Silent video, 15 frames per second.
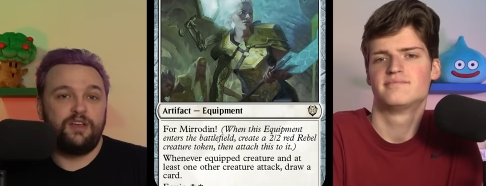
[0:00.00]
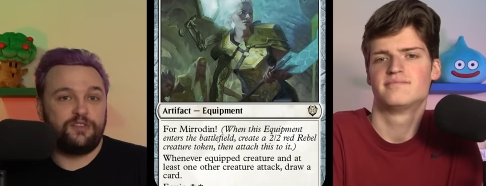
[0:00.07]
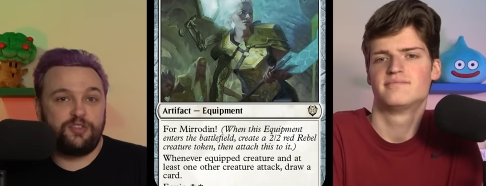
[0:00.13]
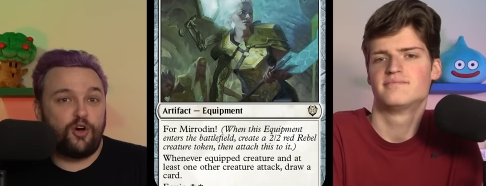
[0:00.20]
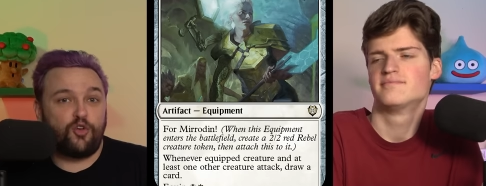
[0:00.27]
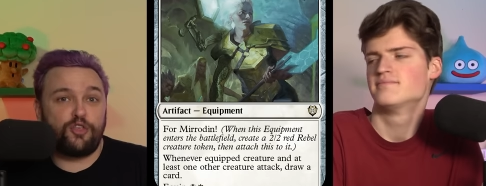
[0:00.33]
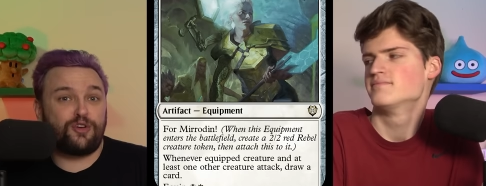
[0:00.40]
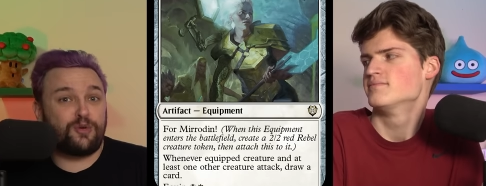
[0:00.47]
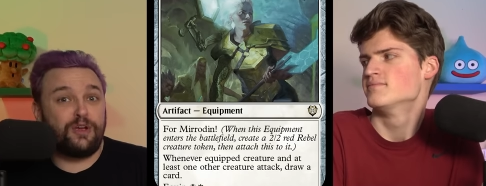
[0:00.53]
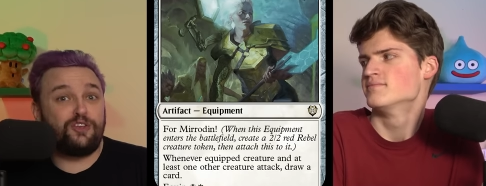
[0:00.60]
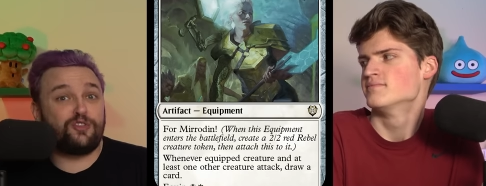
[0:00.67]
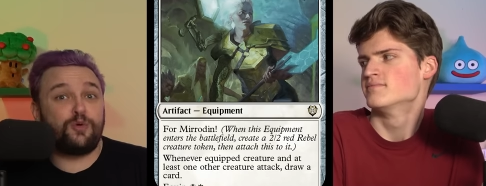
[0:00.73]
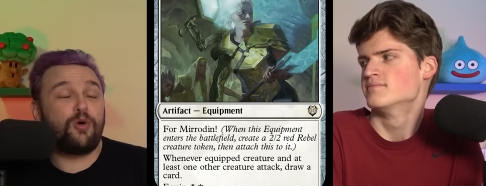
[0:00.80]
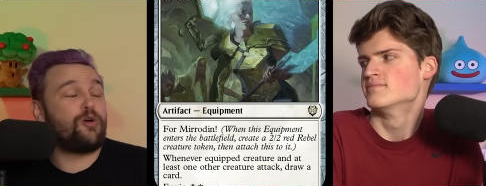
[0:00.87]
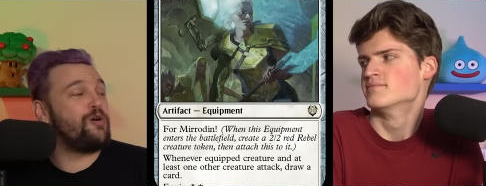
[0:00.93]
Speaker 1: though the
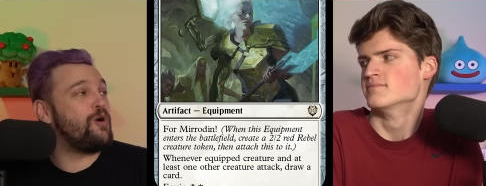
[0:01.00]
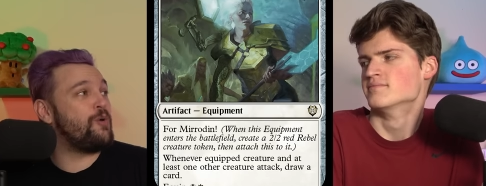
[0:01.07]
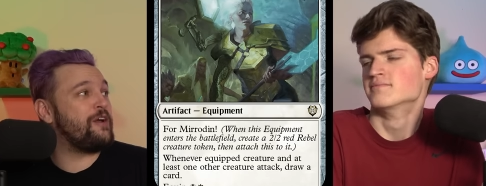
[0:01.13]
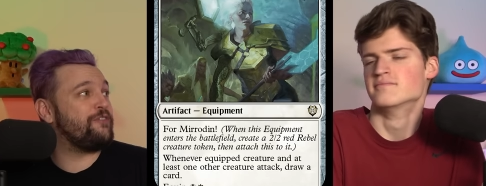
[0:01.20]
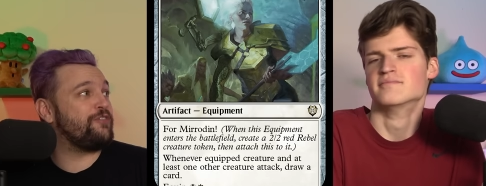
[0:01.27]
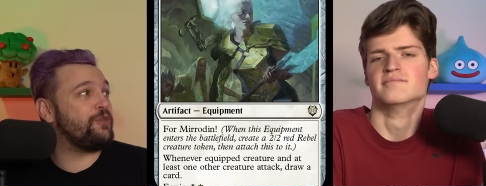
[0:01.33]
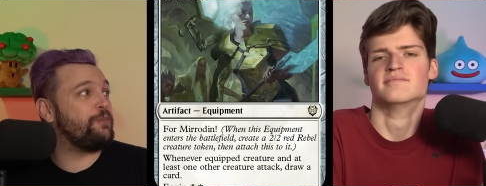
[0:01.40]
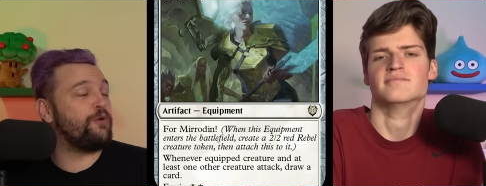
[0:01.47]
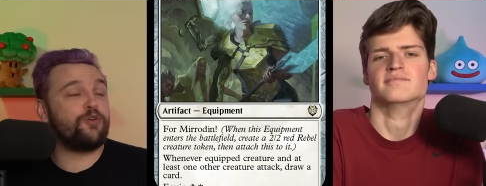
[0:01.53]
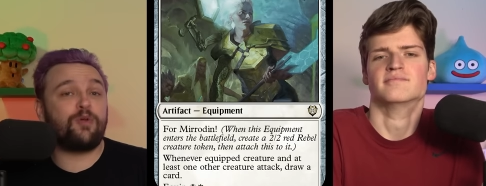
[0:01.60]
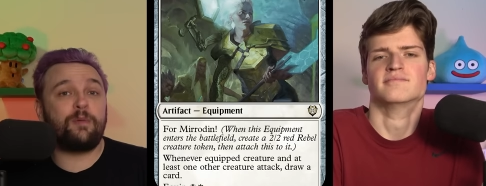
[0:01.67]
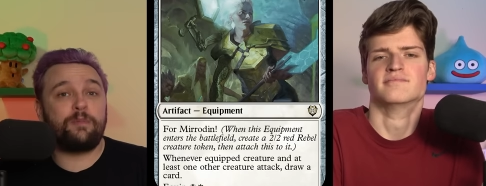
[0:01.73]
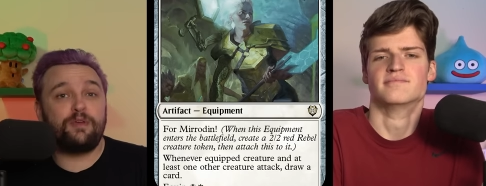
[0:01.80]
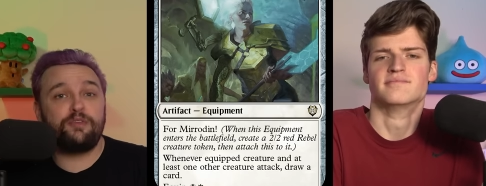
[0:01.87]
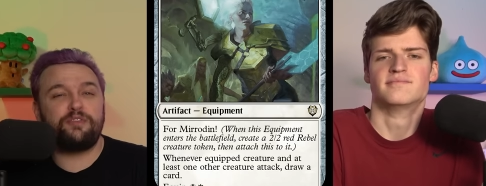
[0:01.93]
creature will go away from the board
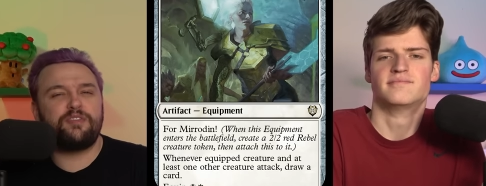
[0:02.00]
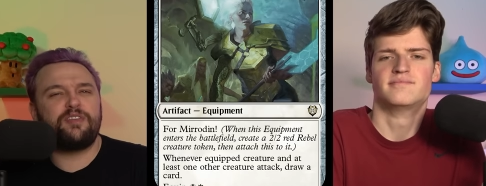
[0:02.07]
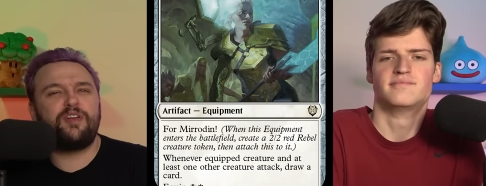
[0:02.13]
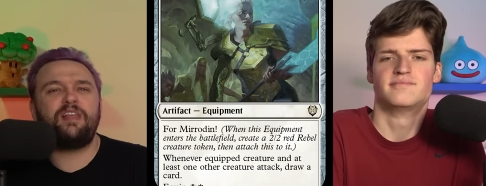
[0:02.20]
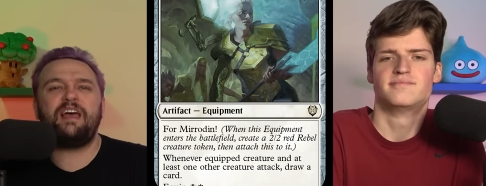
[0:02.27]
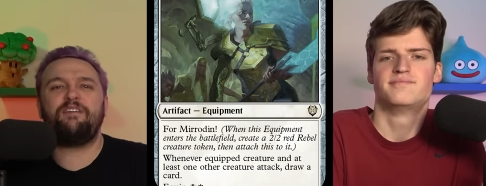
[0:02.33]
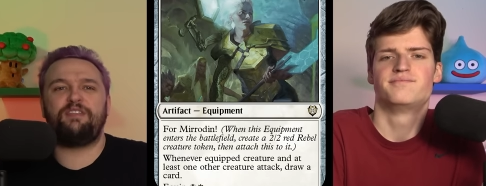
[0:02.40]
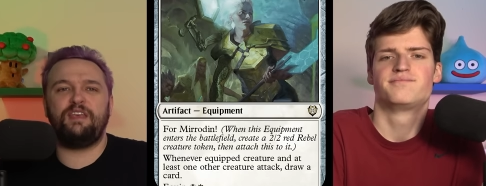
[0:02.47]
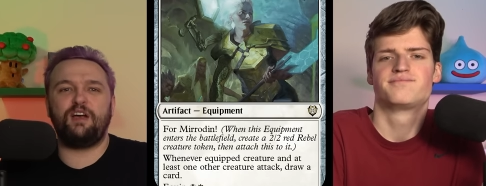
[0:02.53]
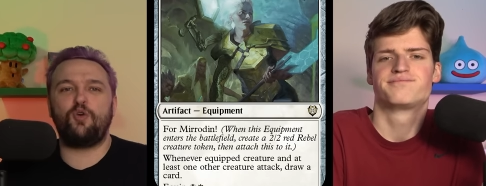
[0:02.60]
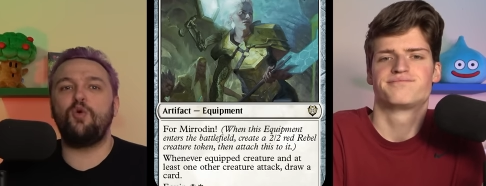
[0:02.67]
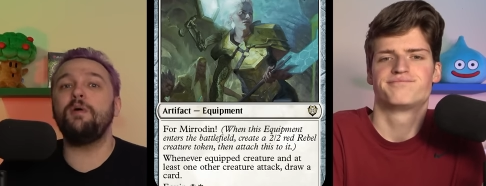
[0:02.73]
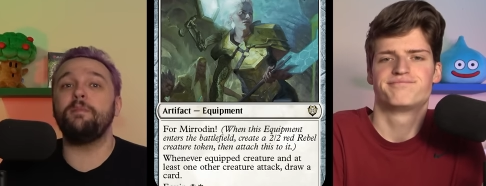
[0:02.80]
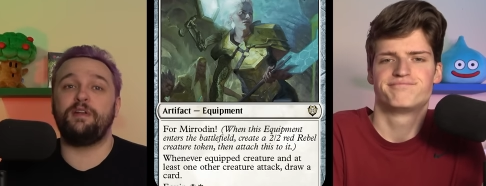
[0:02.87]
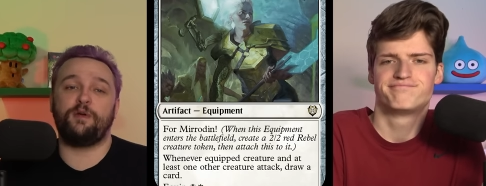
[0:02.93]
wipe, you'll still have the
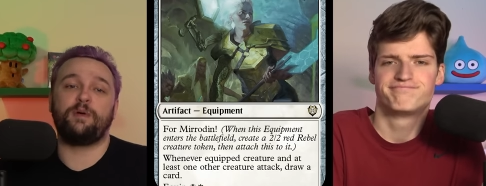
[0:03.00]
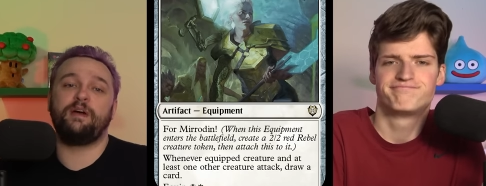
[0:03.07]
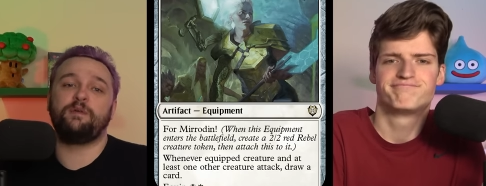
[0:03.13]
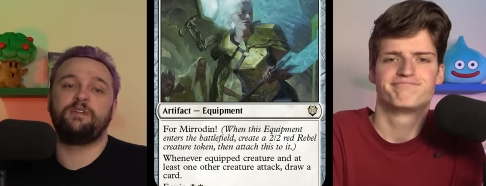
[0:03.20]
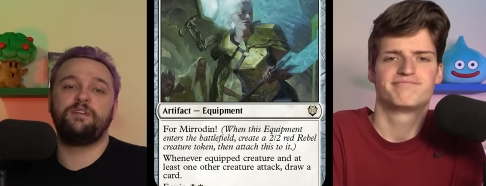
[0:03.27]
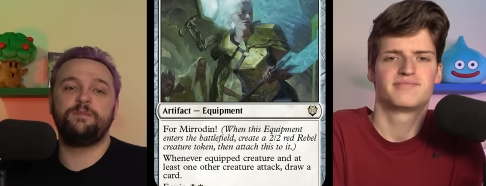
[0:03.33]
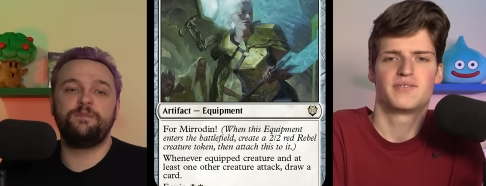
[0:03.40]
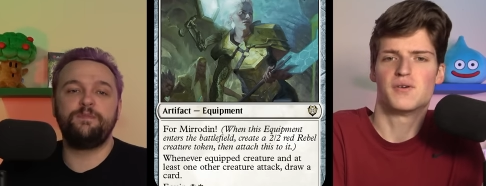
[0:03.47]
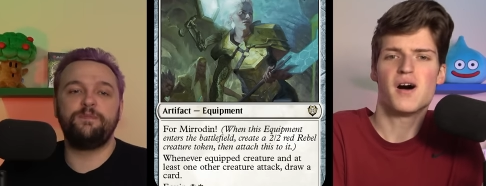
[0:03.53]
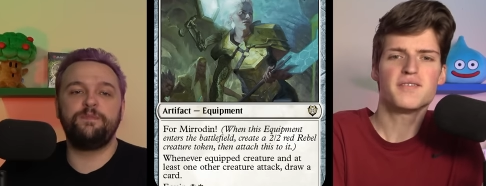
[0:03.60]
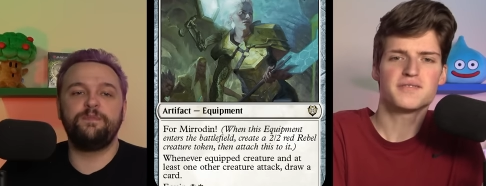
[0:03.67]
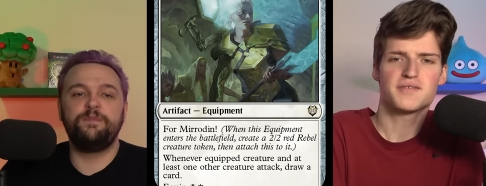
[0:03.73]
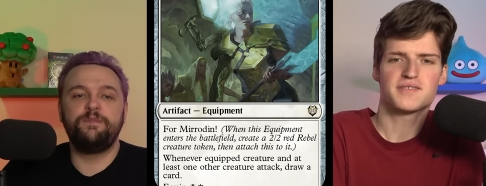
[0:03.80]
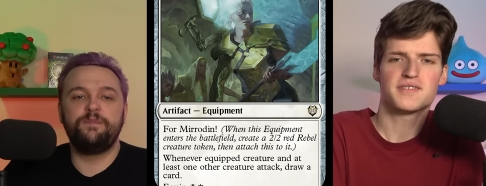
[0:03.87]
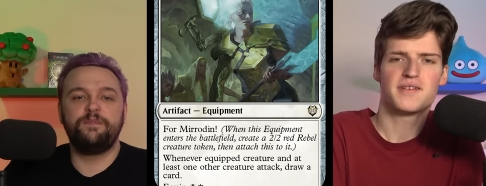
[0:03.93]
equipment around.
Speaker 2: We'll
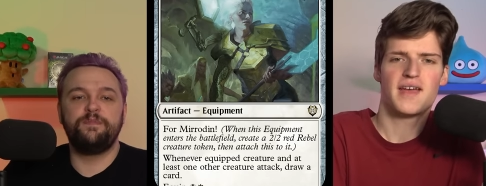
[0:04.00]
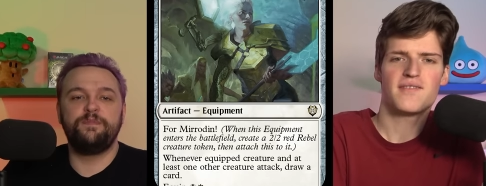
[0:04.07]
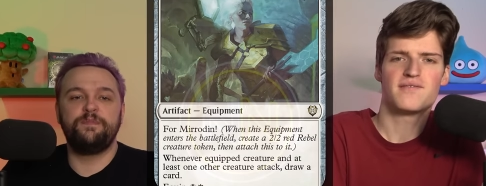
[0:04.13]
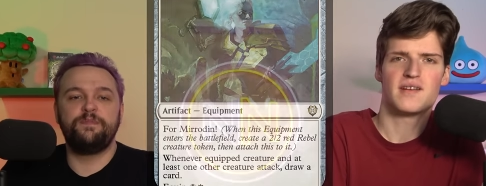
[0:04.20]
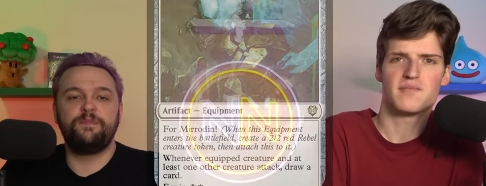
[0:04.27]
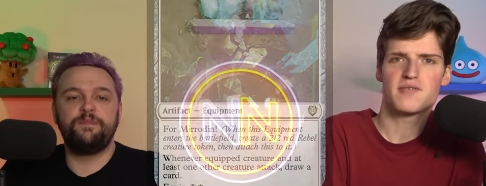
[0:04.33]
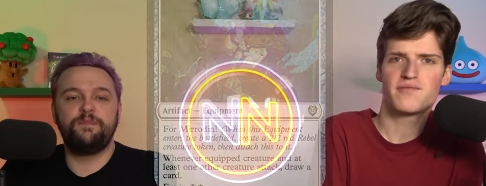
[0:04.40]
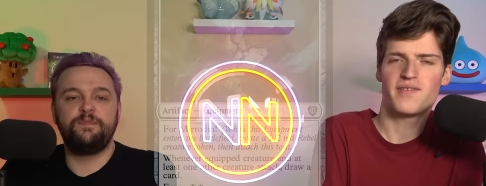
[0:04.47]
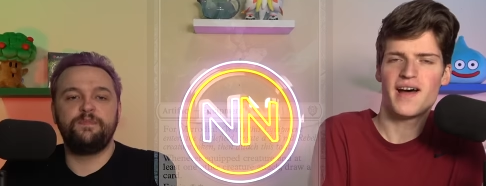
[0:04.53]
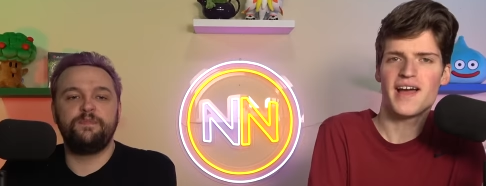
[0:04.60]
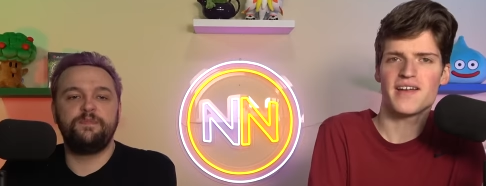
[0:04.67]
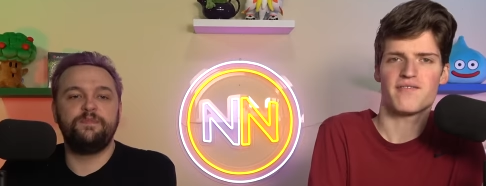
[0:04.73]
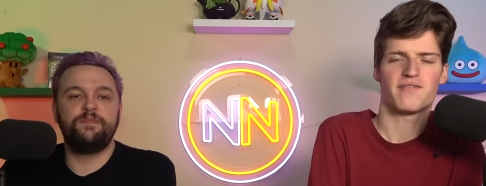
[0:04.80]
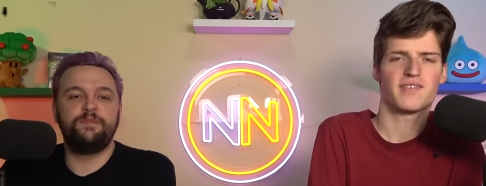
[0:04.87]
also still have number five,